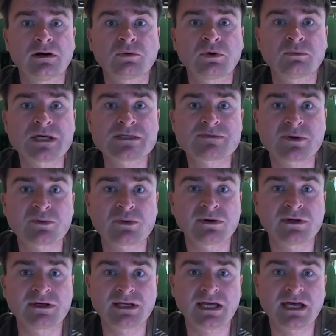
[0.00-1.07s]
We must be
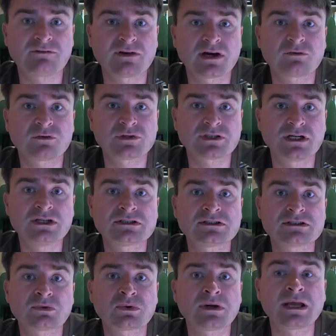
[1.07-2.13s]
willing to have
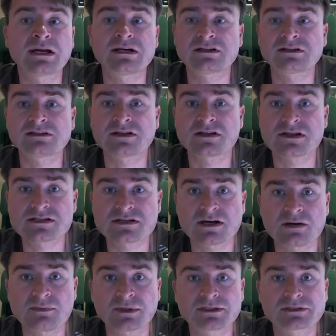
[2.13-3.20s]
conversations related to these
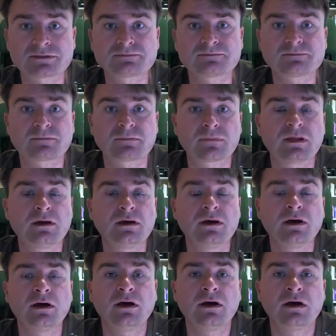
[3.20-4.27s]
topics.
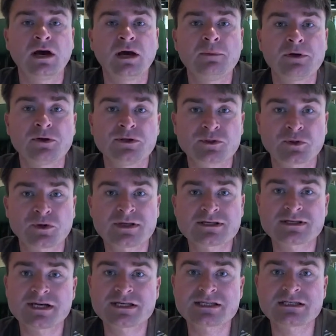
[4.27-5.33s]
Hope you enjoyed
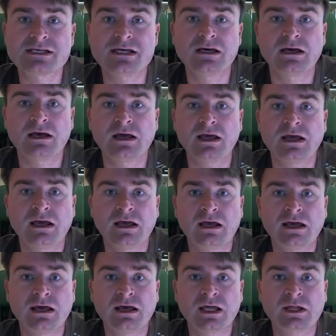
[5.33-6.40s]
this lesson,
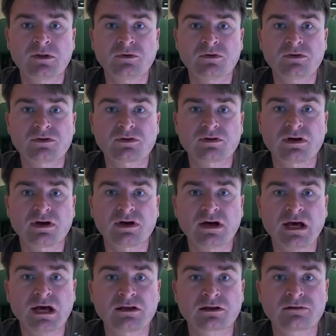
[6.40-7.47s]
and
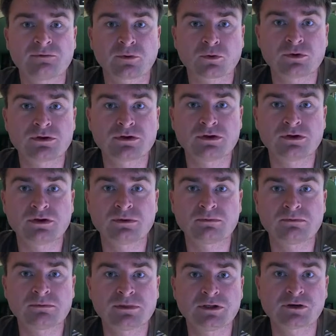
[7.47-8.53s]
I look forward to
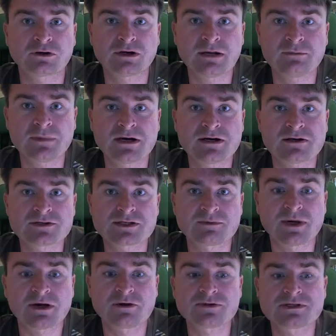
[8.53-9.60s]
your emails and
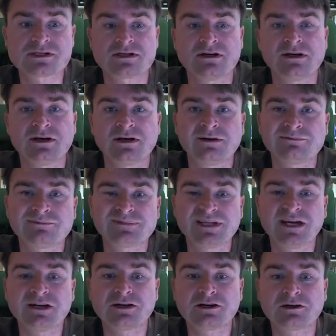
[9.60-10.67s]
posts. And
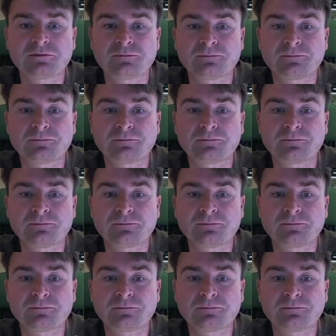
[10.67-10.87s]
take care.